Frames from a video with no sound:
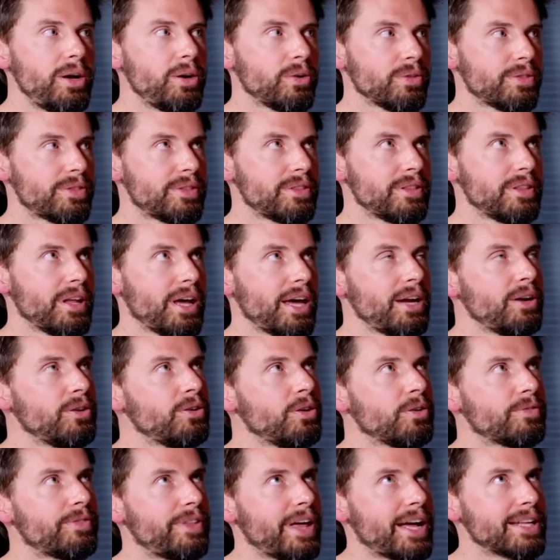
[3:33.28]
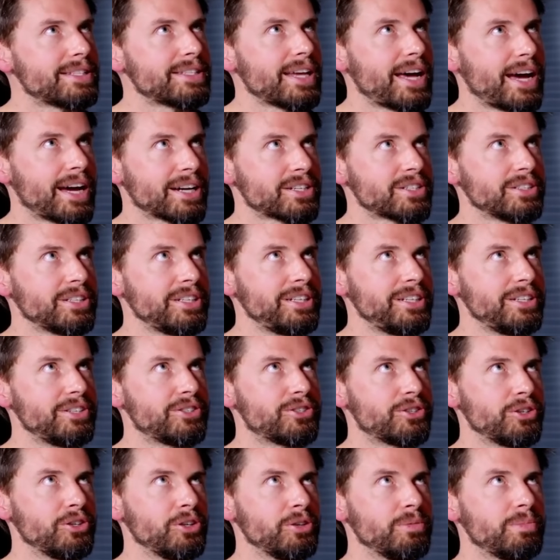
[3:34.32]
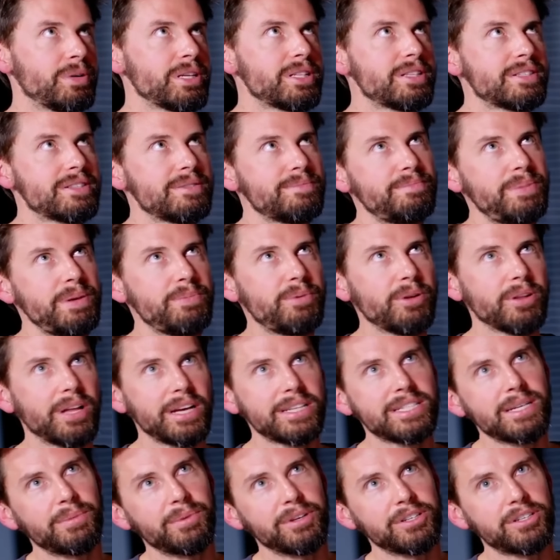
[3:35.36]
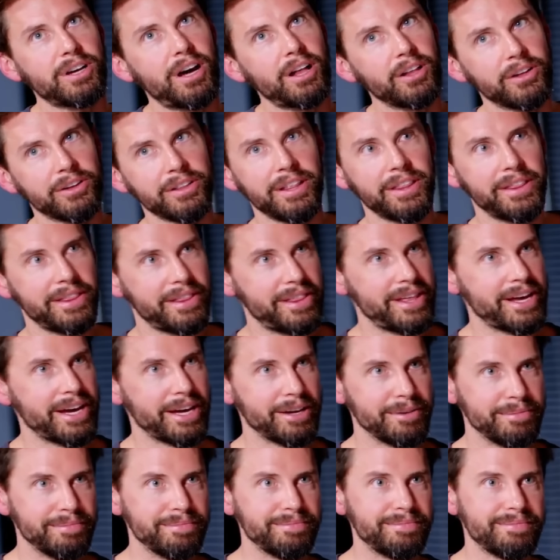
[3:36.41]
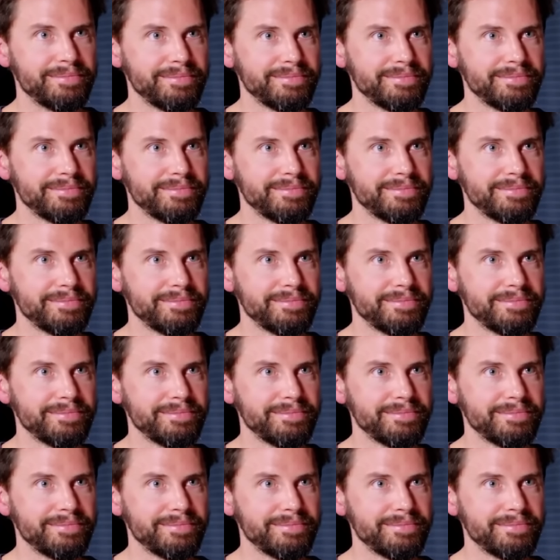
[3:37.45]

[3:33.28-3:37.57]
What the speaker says: I don't know if that's correct? Actually true, but people like someone taller than them.